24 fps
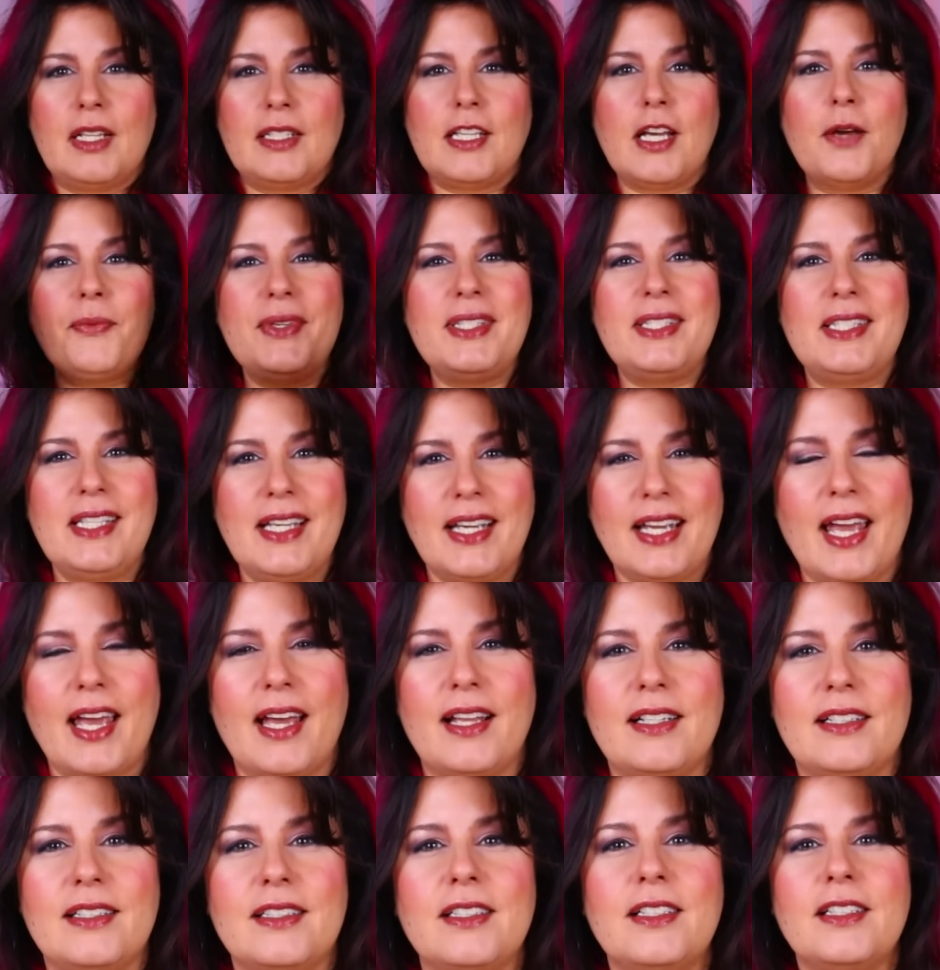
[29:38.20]
till we see
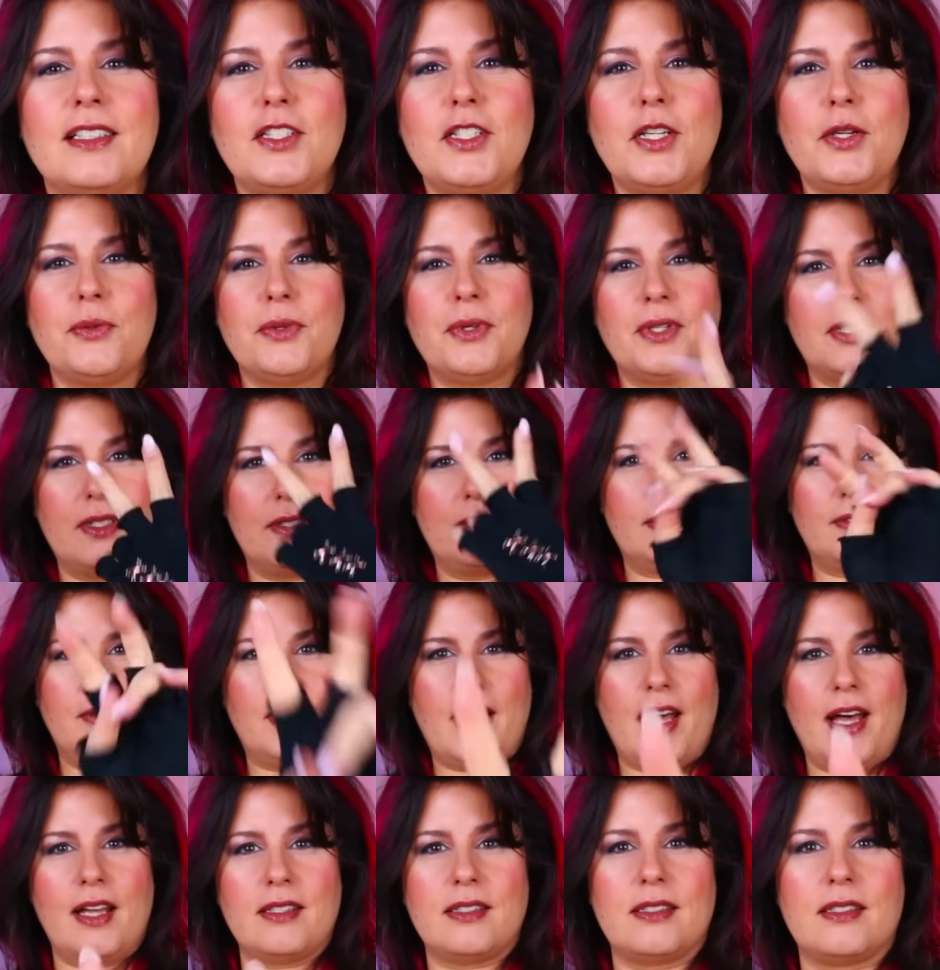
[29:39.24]
again, you,
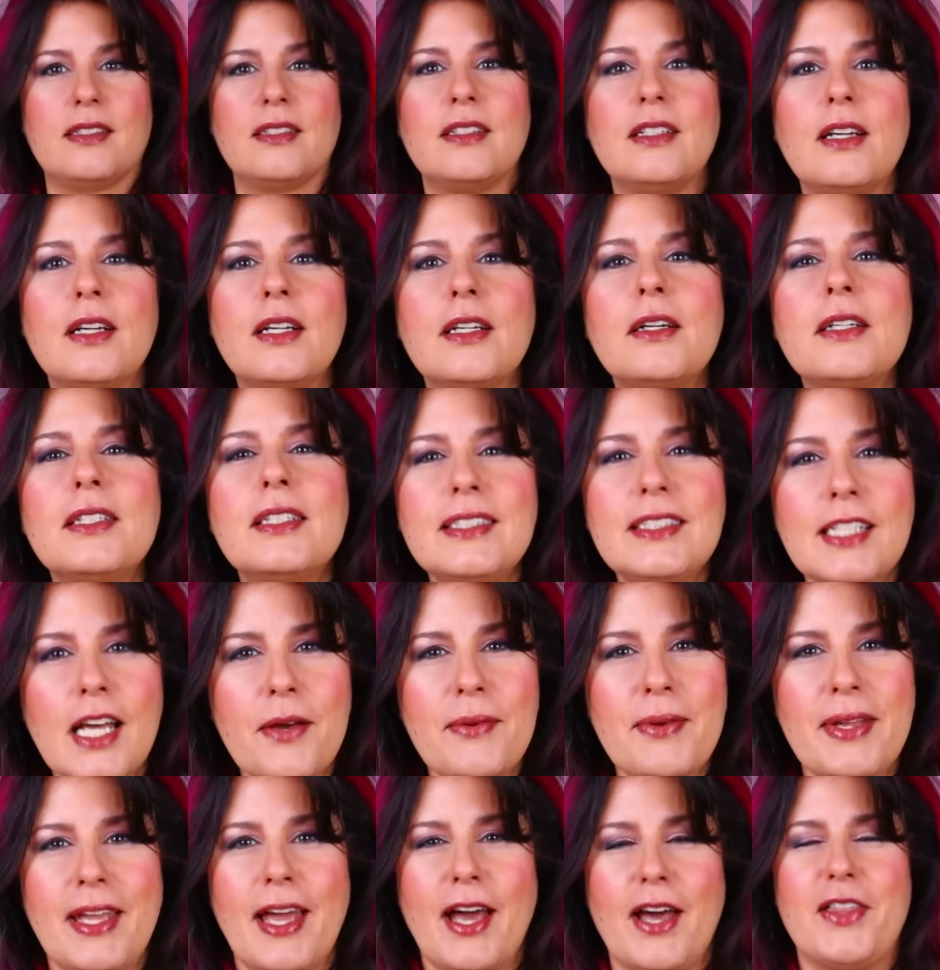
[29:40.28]
us,
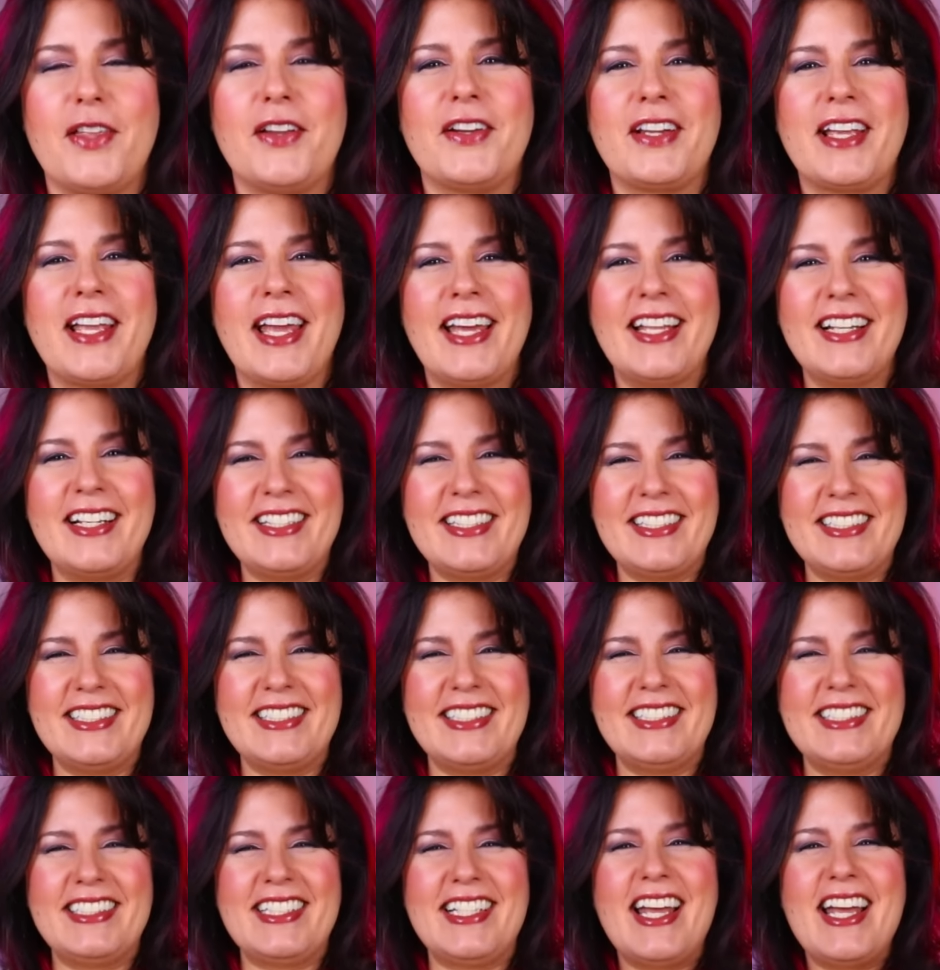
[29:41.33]
until we gather again,
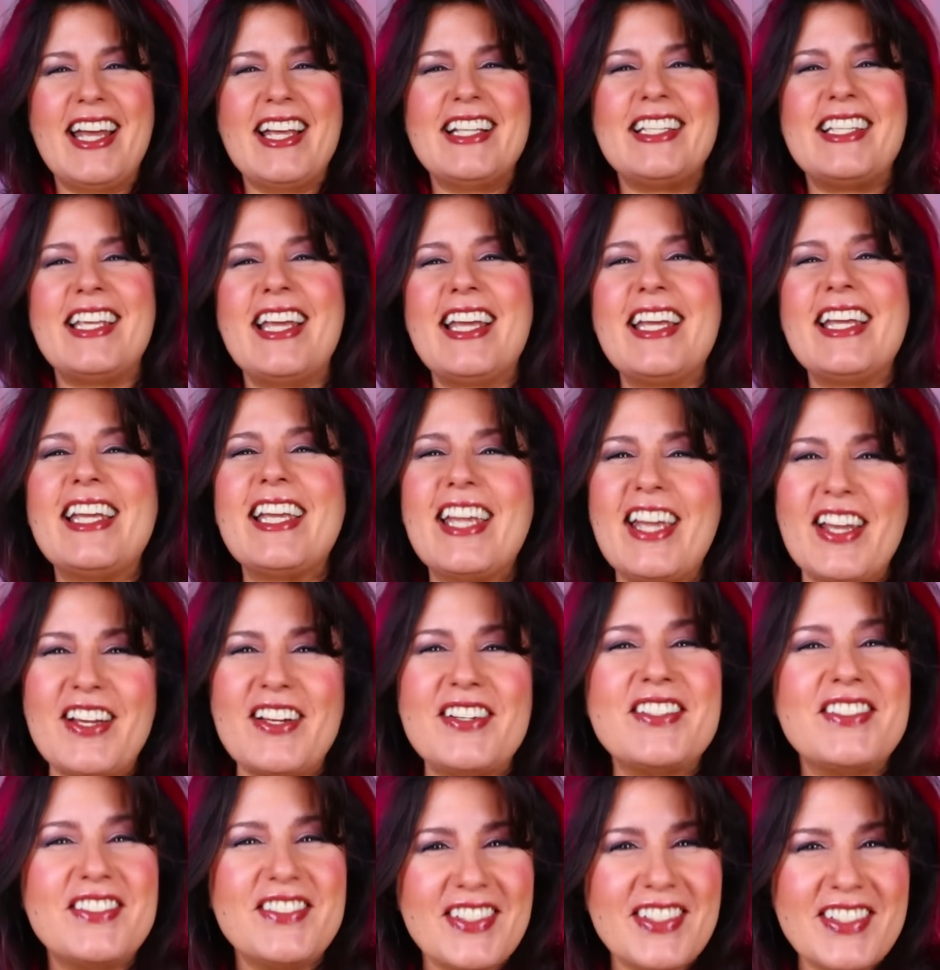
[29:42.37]
take
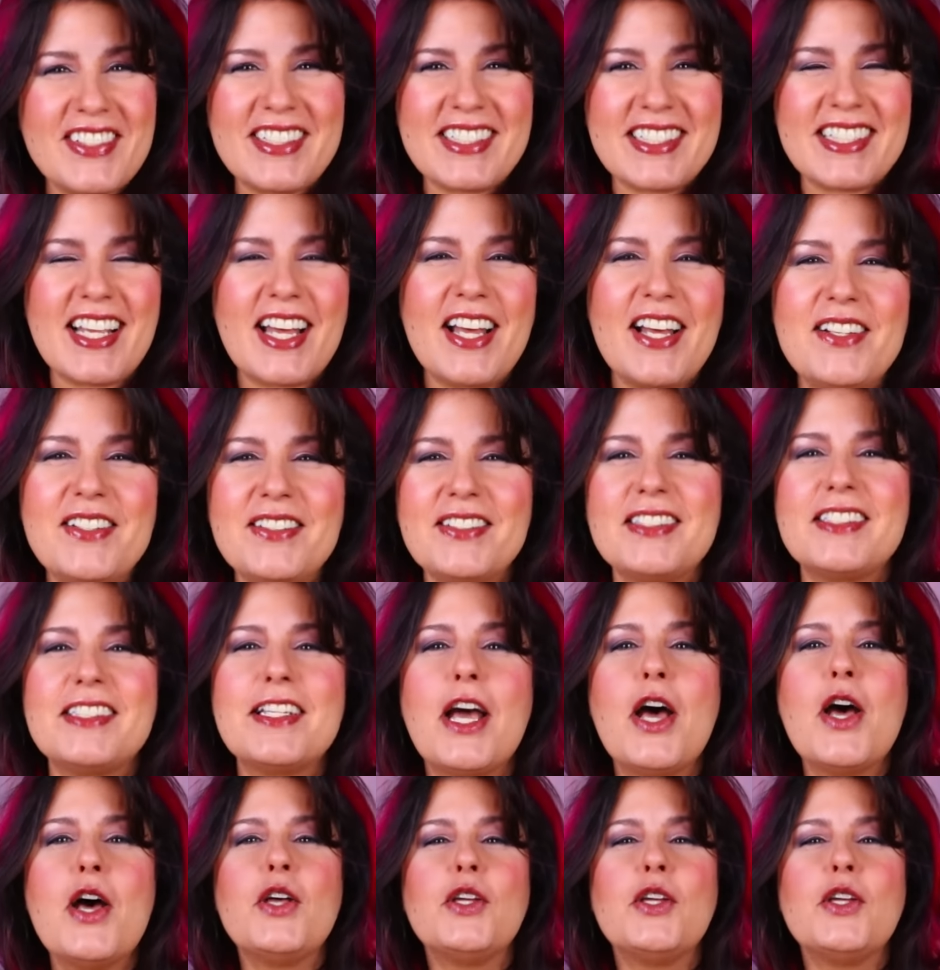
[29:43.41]
care of yourselves.